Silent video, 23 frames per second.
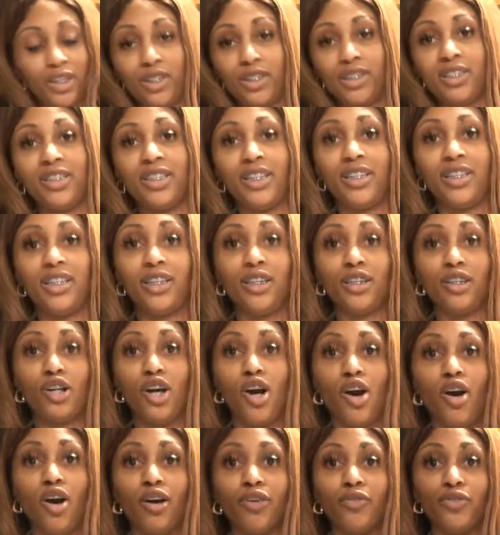sitting in the
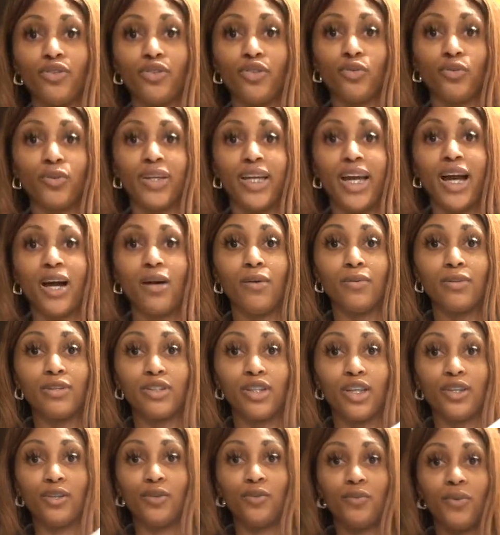car for 3 hours
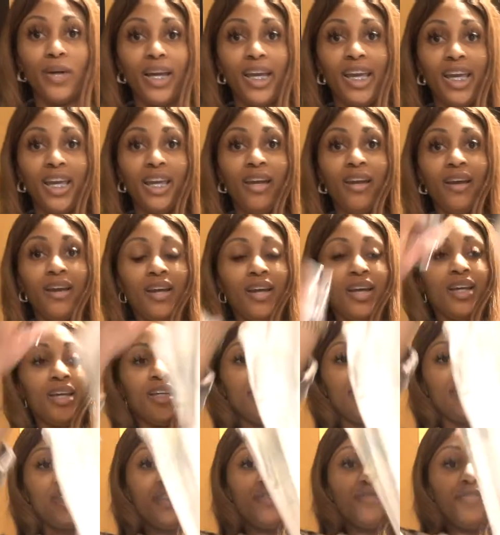on the way
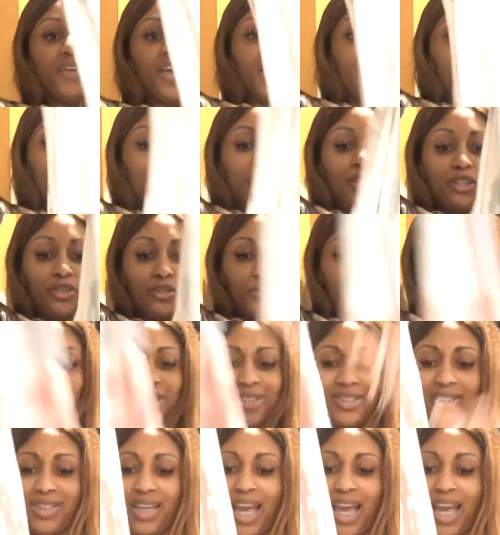to Vegas or just